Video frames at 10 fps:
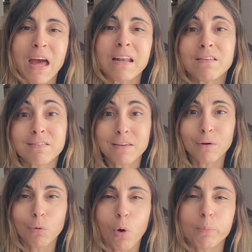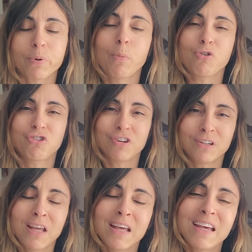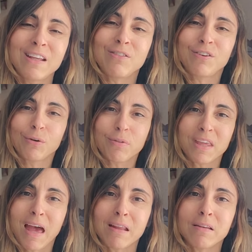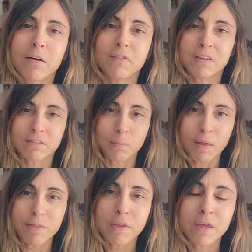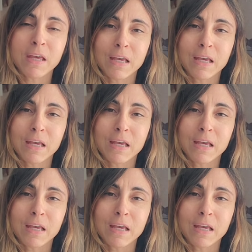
that is still on promotion until the end of this month.